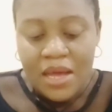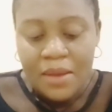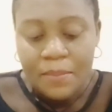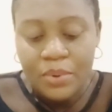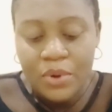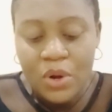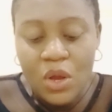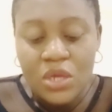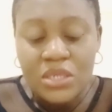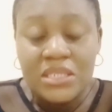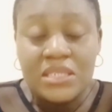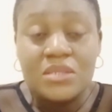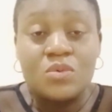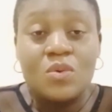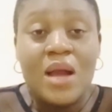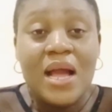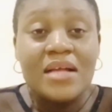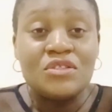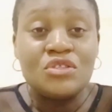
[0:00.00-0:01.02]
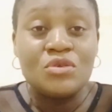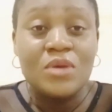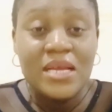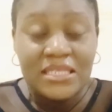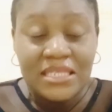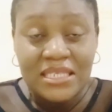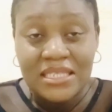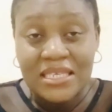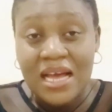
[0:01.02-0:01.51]
plus
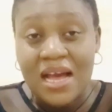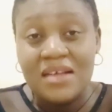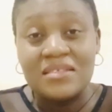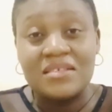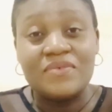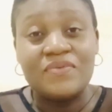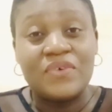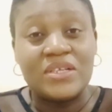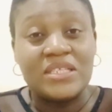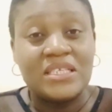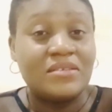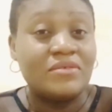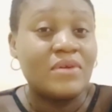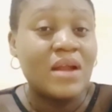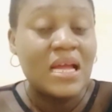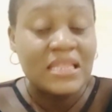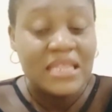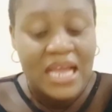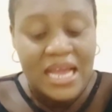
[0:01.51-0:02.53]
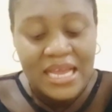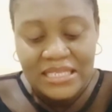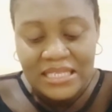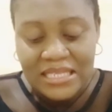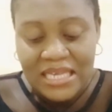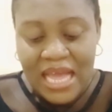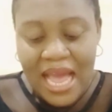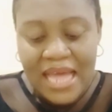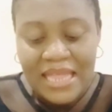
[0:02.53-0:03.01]
120,000 for the granite,
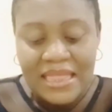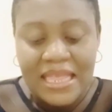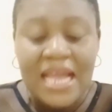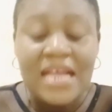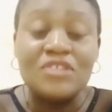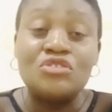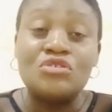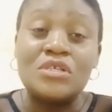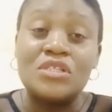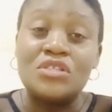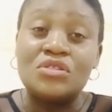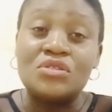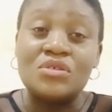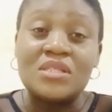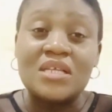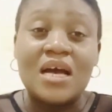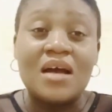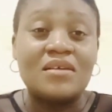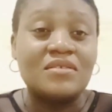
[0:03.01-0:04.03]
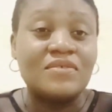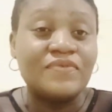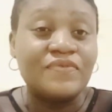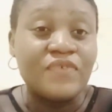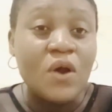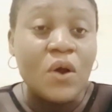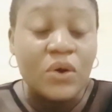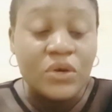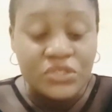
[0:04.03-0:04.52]
and then
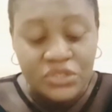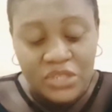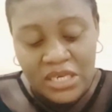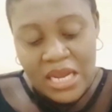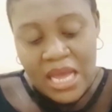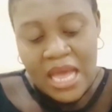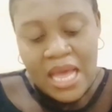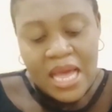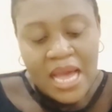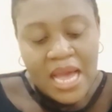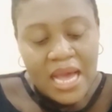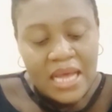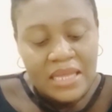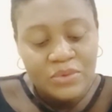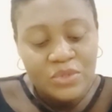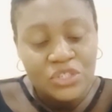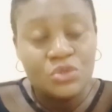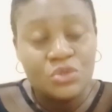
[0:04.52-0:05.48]
22,400, which